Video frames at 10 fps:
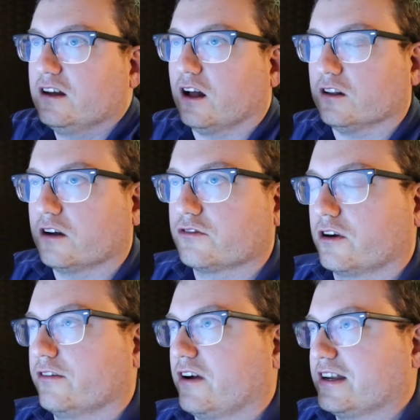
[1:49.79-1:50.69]
a
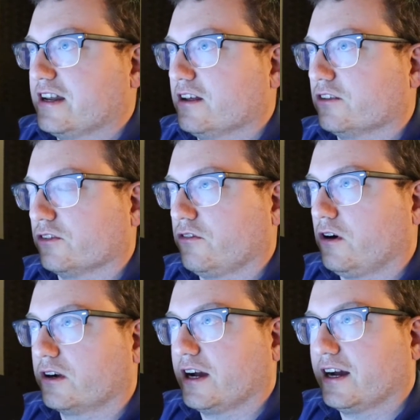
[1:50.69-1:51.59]
lover of ideas of
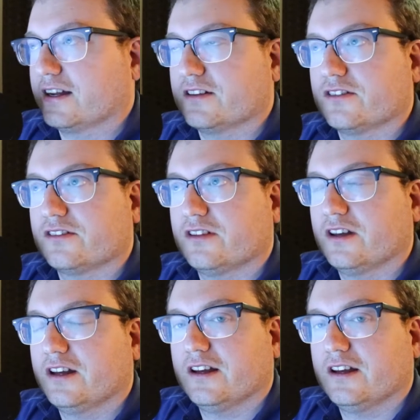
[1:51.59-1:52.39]
all kinds,